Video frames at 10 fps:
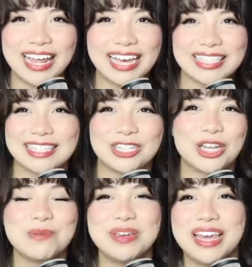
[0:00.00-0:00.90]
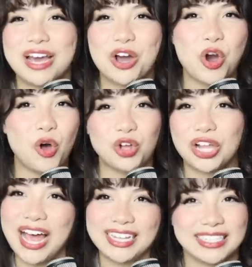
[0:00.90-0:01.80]
Like, it's just going to be like a cult
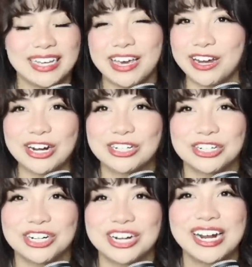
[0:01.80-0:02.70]
classic character.